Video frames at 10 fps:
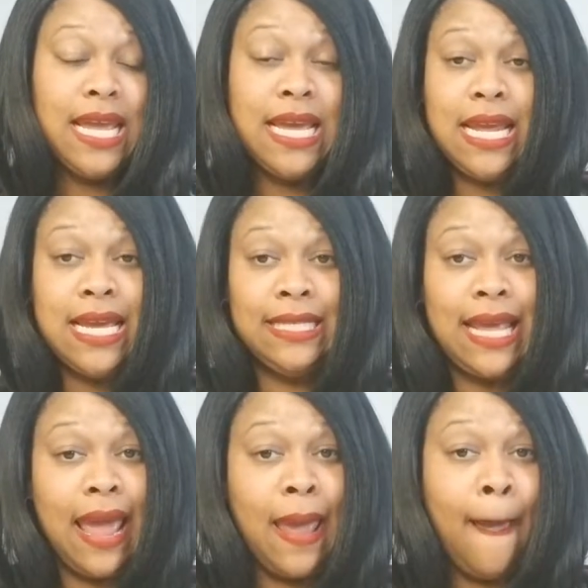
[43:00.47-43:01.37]
it is
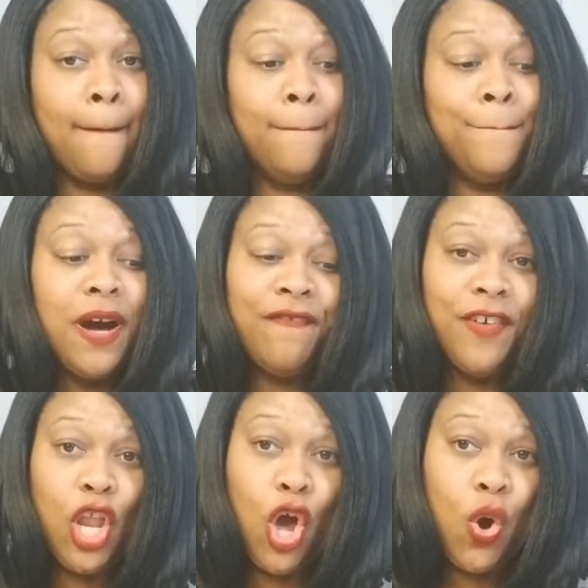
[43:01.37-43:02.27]
a
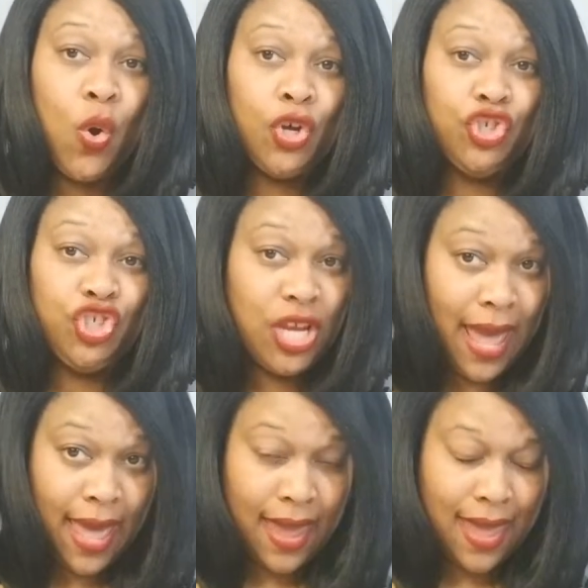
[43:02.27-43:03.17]
buffalo
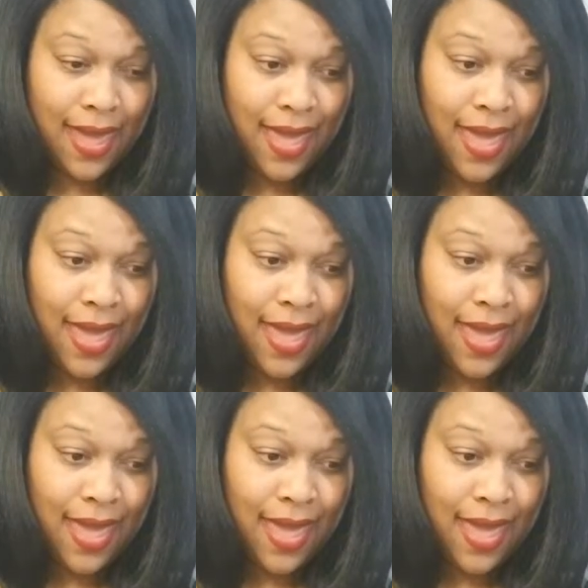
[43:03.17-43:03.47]
check,